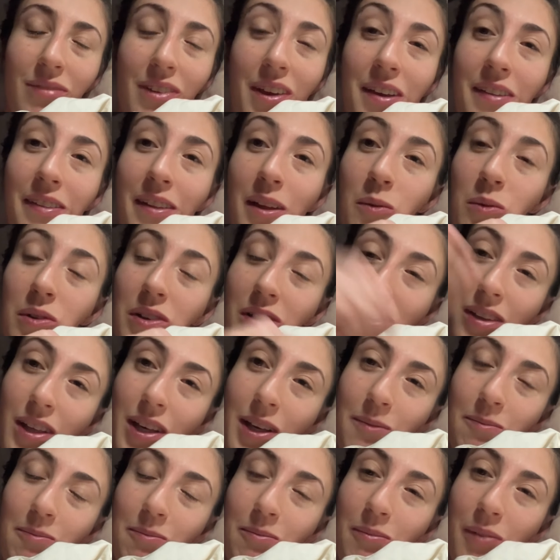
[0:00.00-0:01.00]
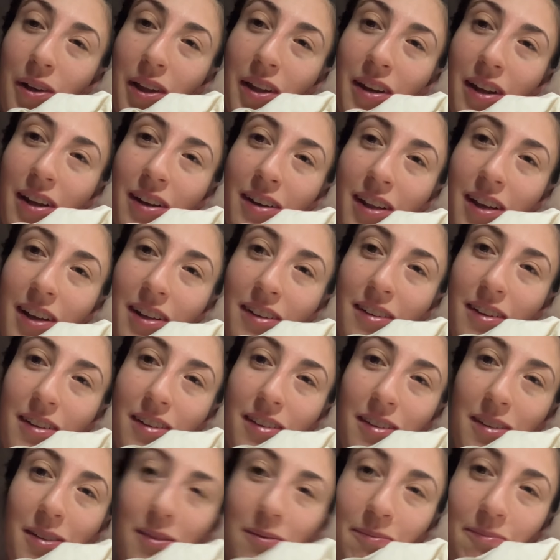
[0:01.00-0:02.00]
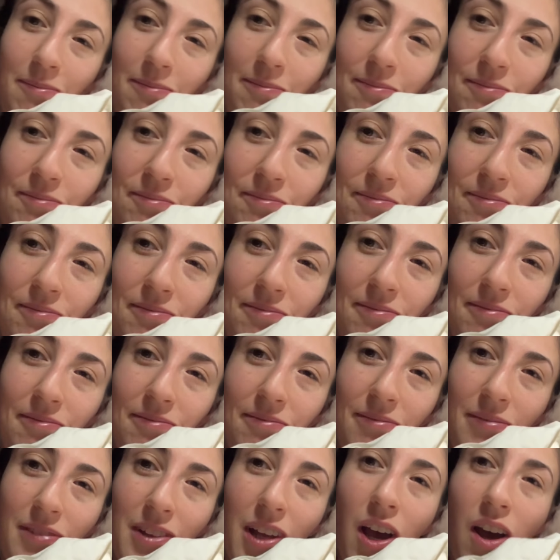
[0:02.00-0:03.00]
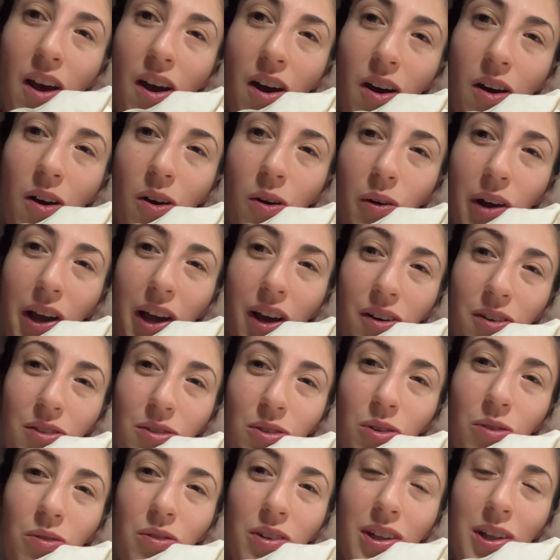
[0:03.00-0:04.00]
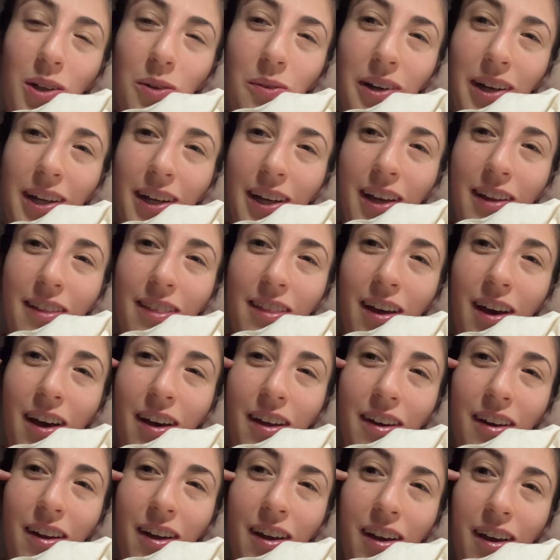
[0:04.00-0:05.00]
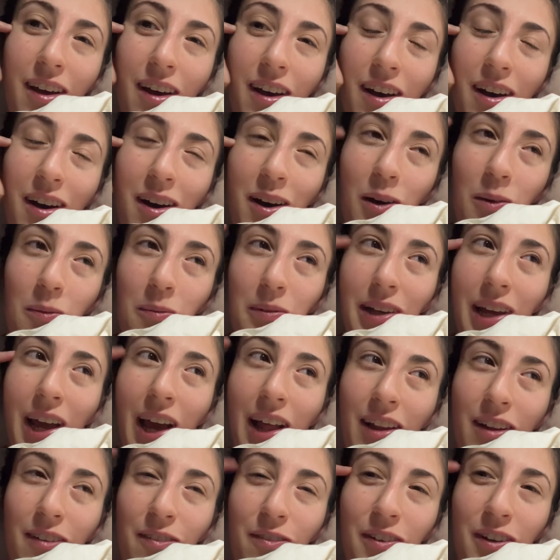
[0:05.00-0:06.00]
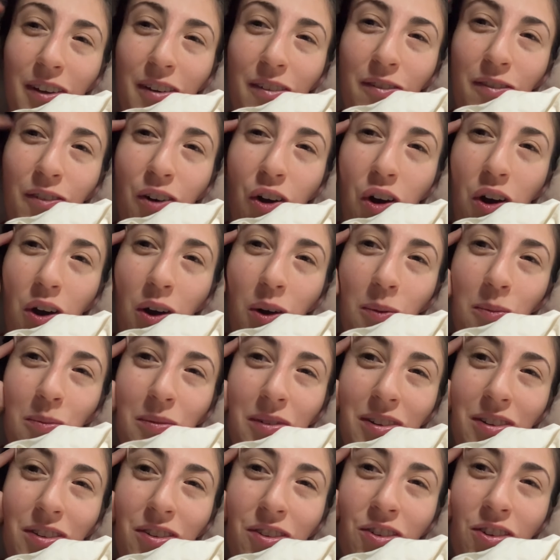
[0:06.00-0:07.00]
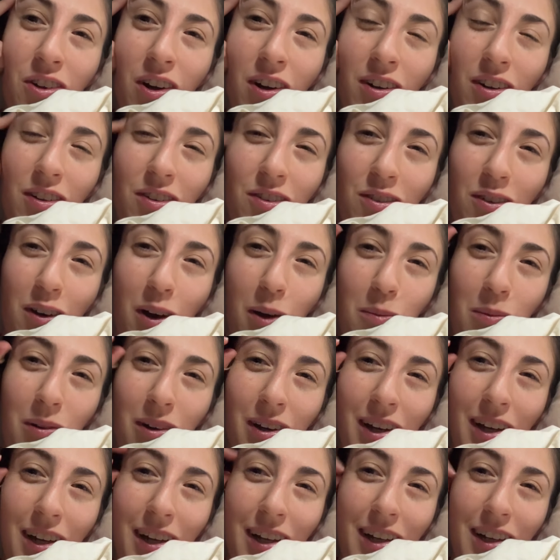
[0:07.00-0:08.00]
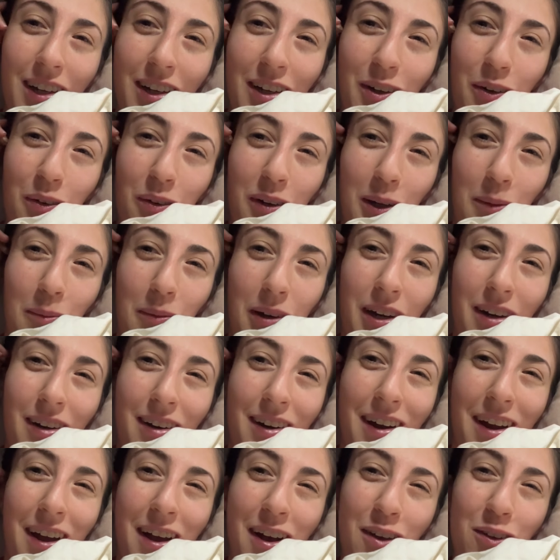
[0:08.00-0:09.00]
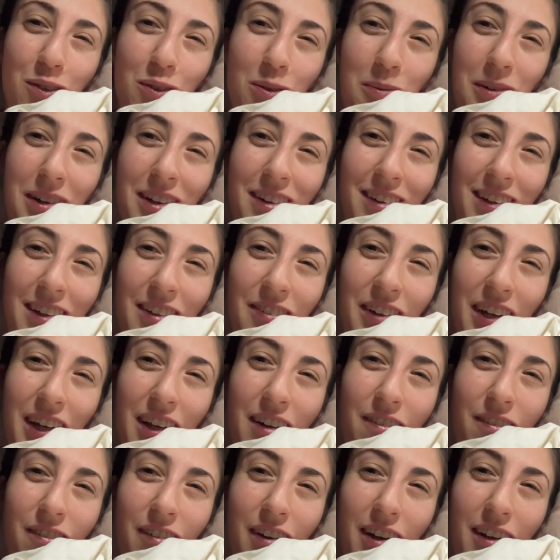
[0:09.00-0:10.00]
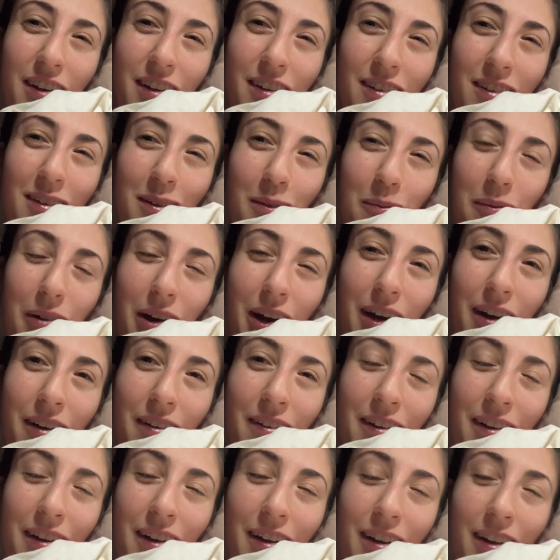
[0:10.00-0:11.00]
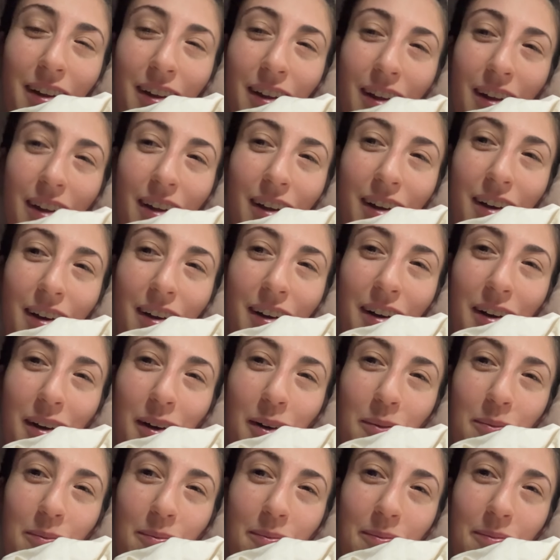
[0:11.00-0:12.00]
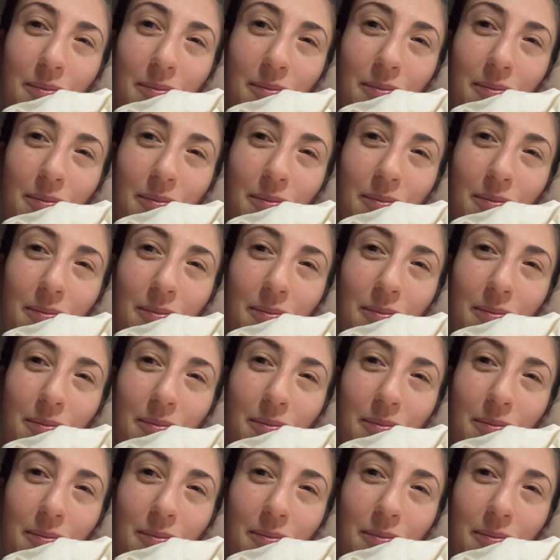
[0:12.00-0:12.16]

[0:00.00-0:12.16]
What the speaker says: and then we'll see where the day takes us. Oh, I also really want to get that Calathea Farms chocolate strawberry creamer, so I'm gonna see if I can find it somewhere. I'm